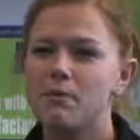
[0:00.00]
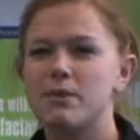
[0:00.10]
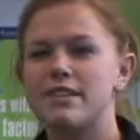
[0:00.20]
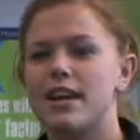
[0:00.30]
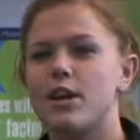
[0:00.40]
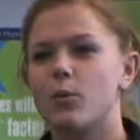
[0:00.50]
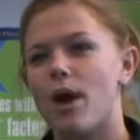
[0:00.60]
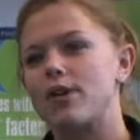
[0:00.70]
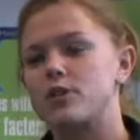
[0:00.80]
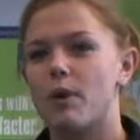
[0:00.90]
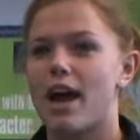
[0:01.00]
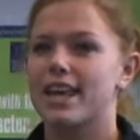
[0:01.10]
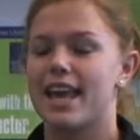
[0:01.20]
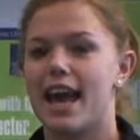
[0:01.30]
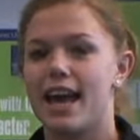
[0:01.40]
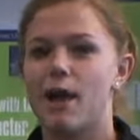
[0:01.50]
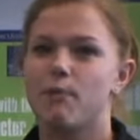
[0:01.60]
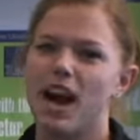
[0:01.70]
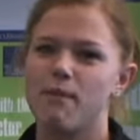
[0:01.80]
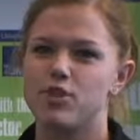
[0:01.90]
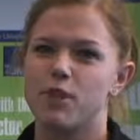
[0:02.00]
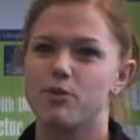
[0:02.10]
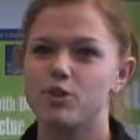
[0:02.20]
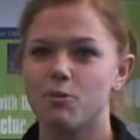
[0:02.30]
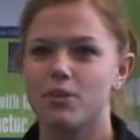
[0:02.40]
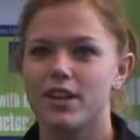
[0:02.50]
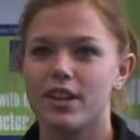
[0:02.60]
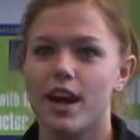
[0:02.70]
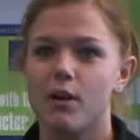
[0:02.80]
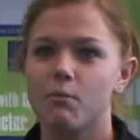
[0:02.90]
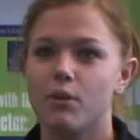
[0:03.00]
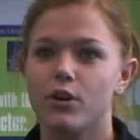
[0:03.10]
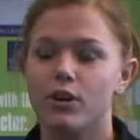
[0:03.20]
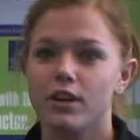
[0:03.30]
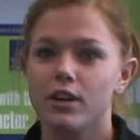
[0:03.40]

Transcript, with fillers: People say, oh, well, do it. Yeah, I'm, I'm doing something now. But